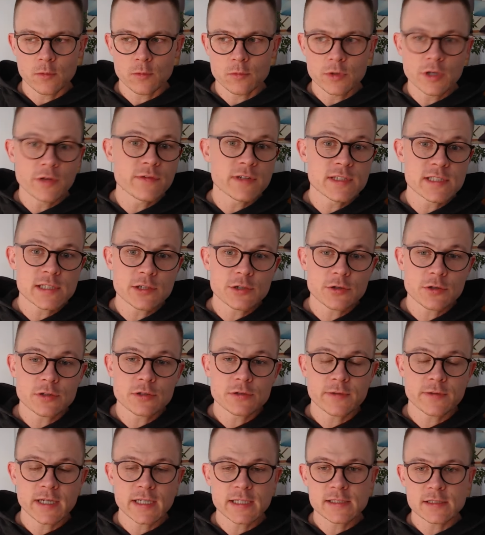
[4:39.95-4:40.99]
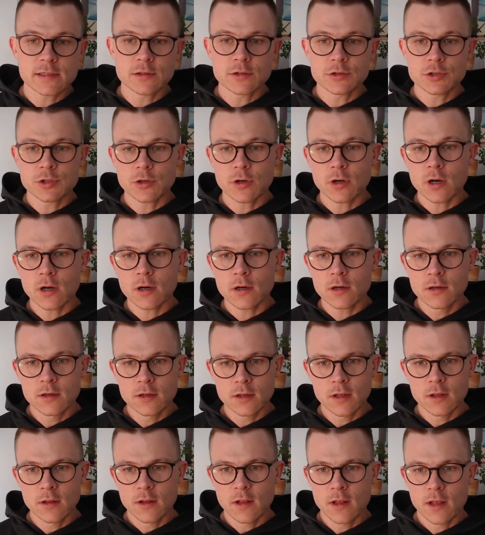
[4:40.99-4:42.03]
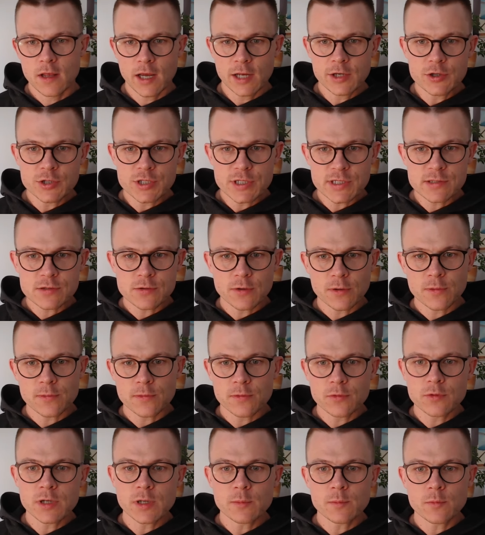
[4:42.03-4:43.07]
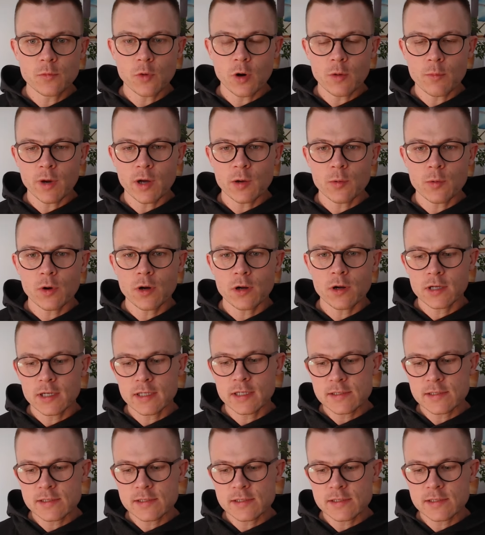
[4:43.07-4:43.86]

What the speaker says: revisit your trades in a journal and you just go through them one by one,